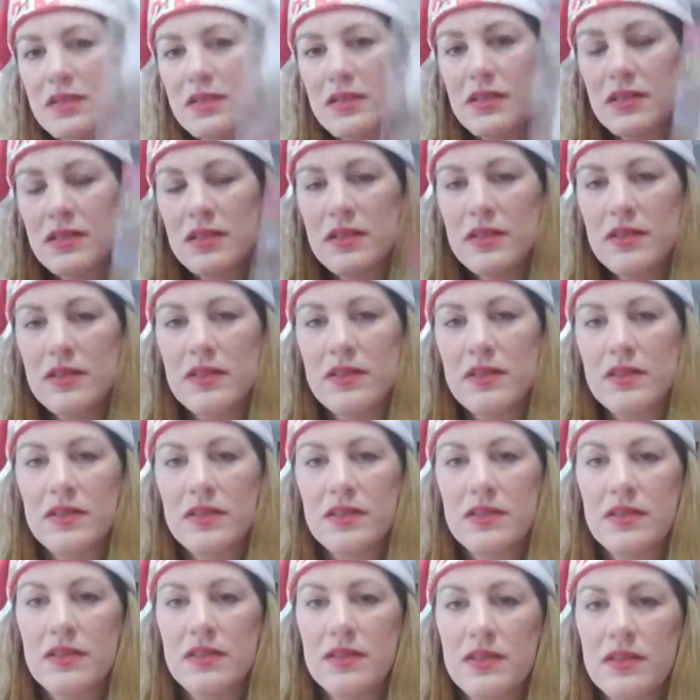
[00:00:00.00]

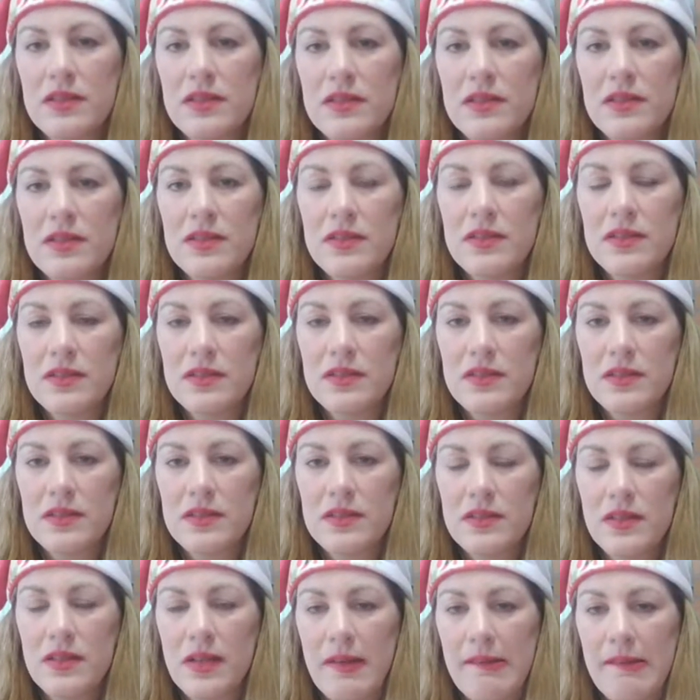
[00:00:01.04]

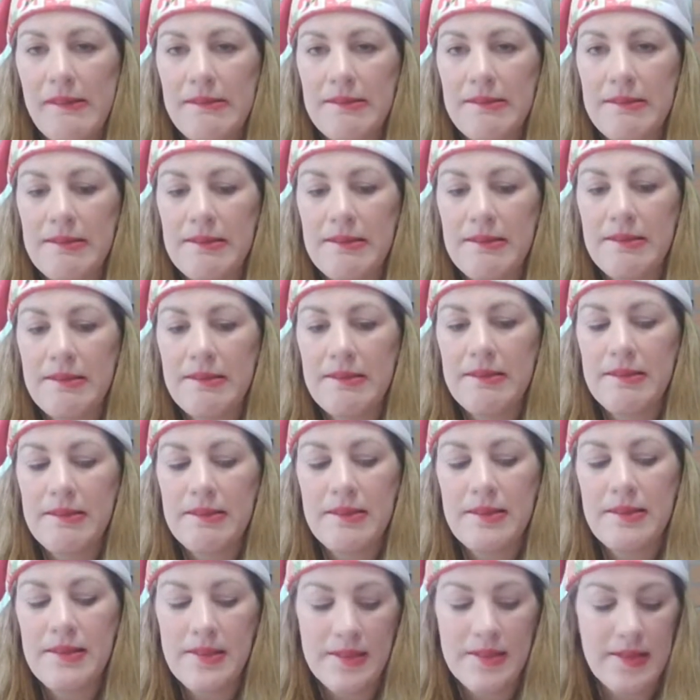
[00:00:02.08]

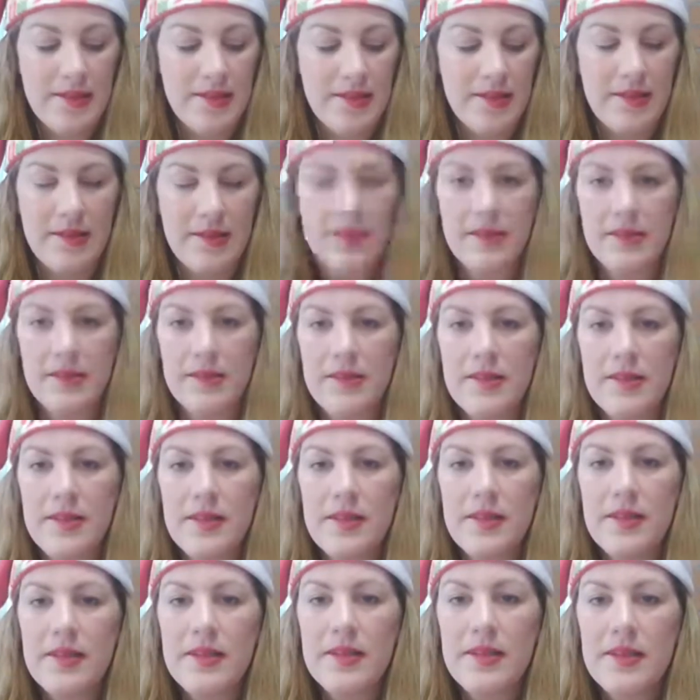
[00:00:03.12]

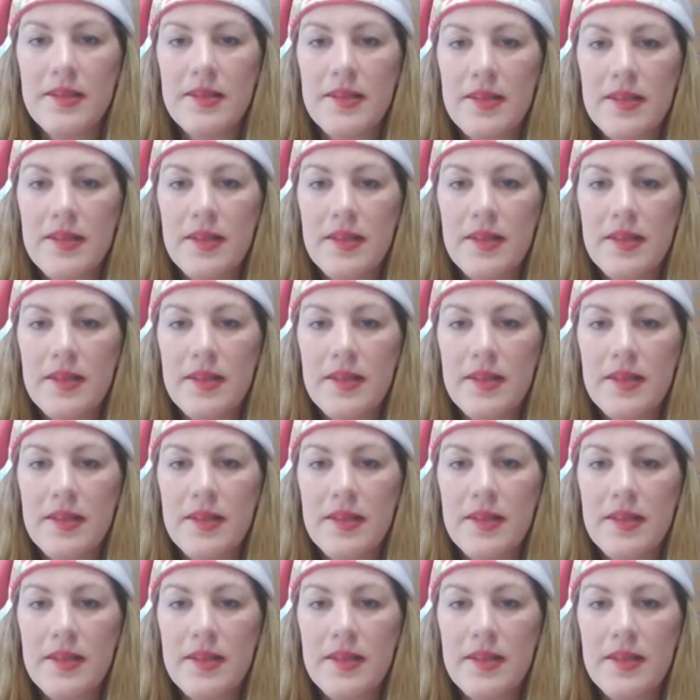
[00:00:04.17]
(no one is talking)